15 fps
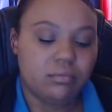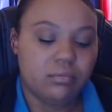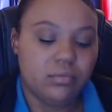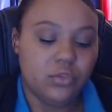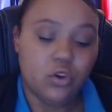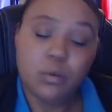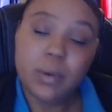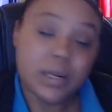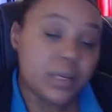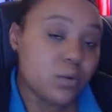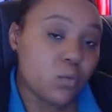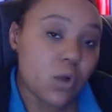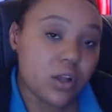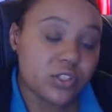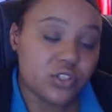Nobody
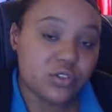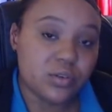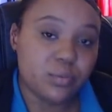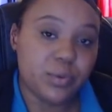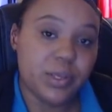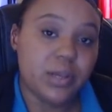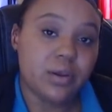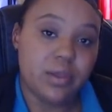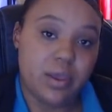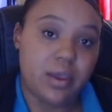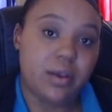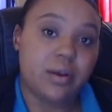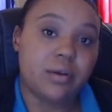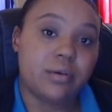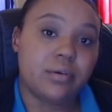wants you to be
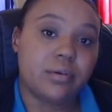there.